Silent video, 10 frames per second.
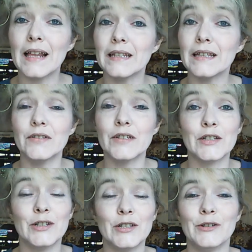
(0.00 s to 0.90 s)
I leave it
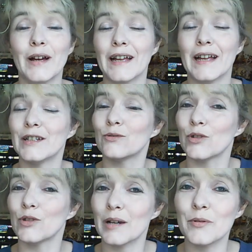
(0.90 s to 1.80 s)
to you. I, I, don't
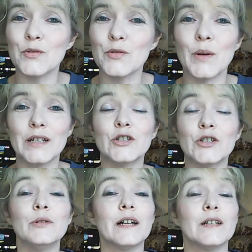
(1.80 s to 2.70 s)
try to persuade
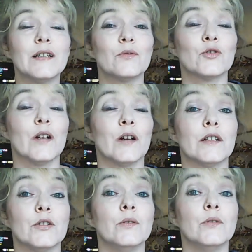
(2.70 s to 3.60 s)
you. I don't try
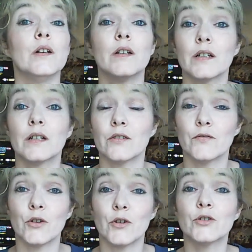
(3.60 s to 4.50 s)
to
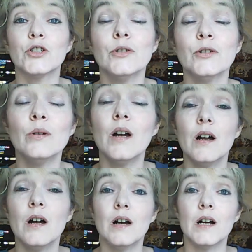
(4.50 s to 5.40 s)
convert you.
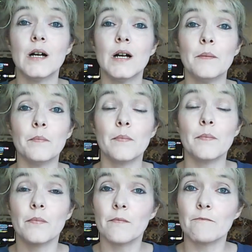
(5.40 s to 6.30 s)
Um,
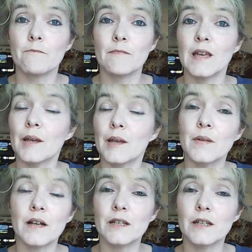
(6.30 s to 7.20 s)
and I'm
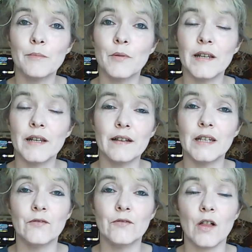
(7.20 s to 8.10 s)
not going to point out
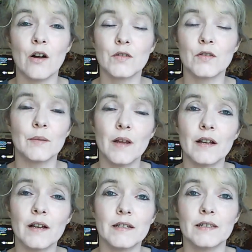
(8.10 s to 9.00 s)
any flaws. I'm
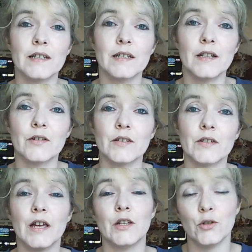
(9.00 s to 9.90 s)
not going to sit here and
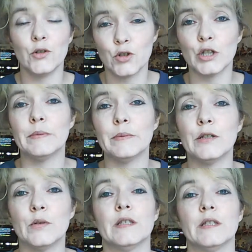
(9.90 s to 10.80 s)
say, you should be
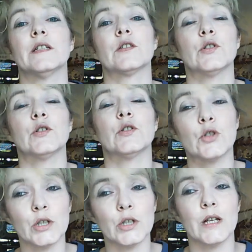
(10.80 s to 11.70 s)
doing this or you
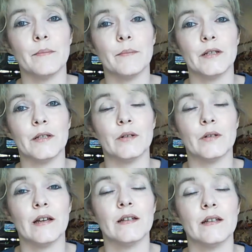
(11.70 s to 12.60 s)
should not be doing
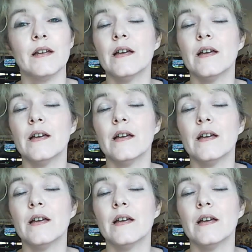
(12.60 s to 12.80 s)
that.